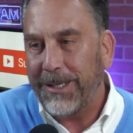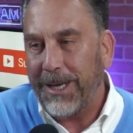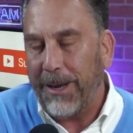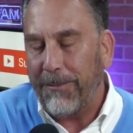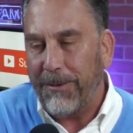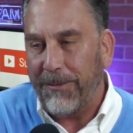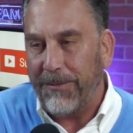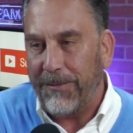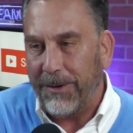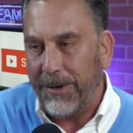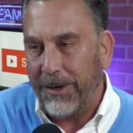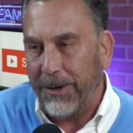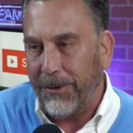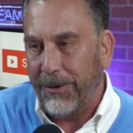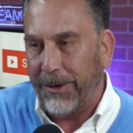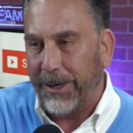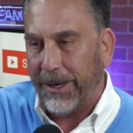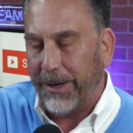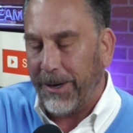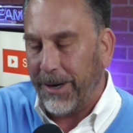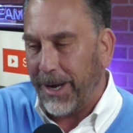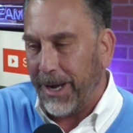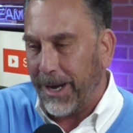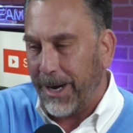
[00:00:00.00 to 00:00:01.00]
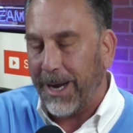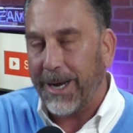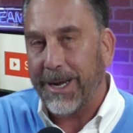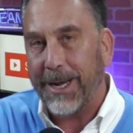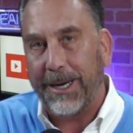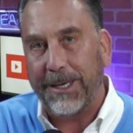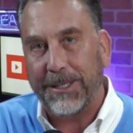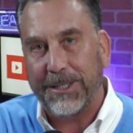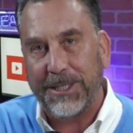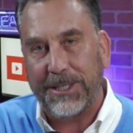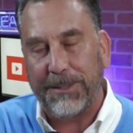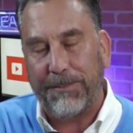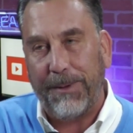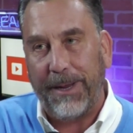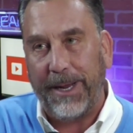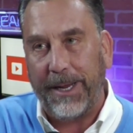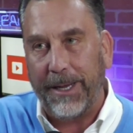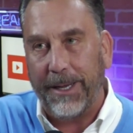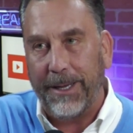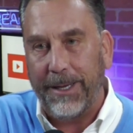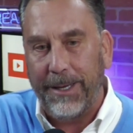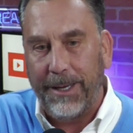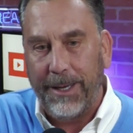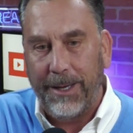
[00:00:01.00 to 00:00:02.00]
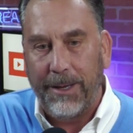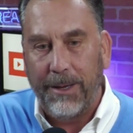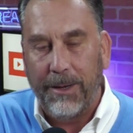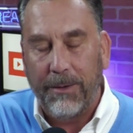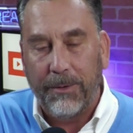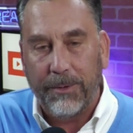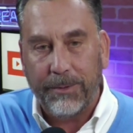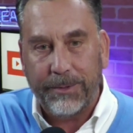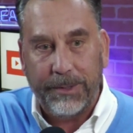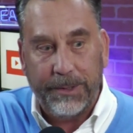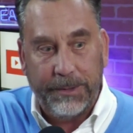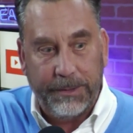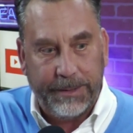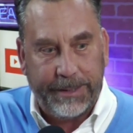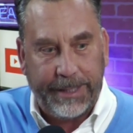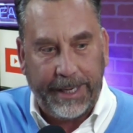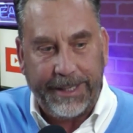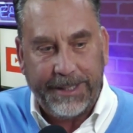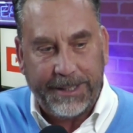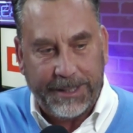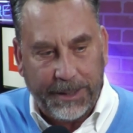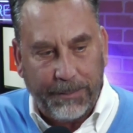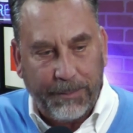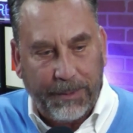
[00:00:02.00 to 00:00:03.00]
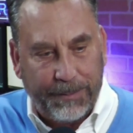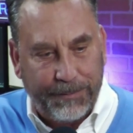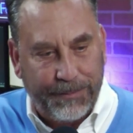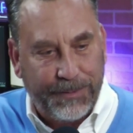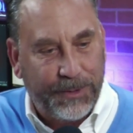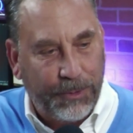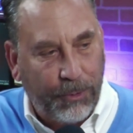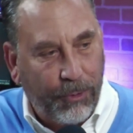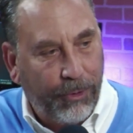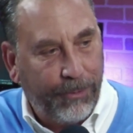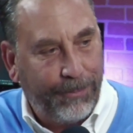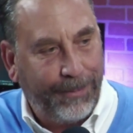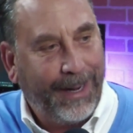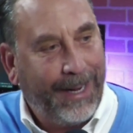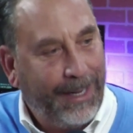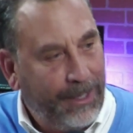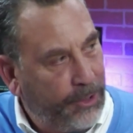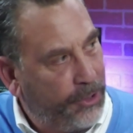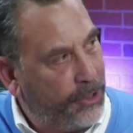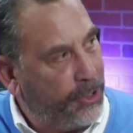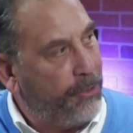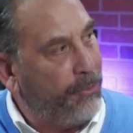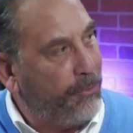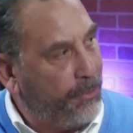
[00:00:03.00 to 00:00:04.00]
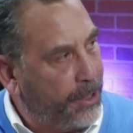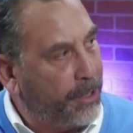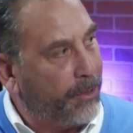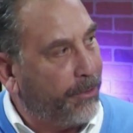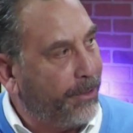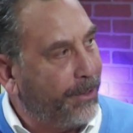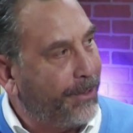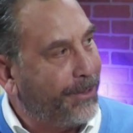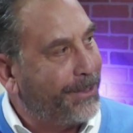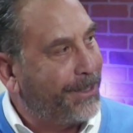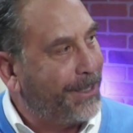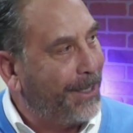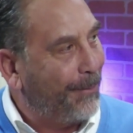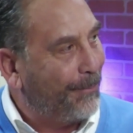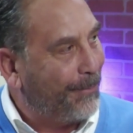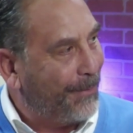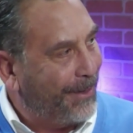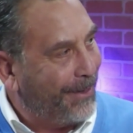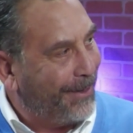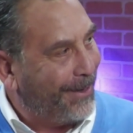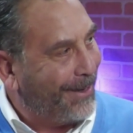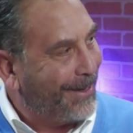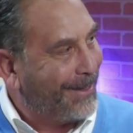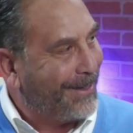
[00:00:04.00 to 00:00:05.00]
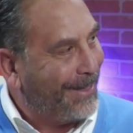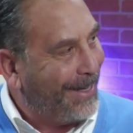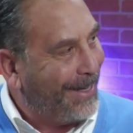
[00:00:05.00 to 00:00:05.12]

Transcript: type of annuity you got? I got a SPIA. Well, take some Absorbine Junior or something like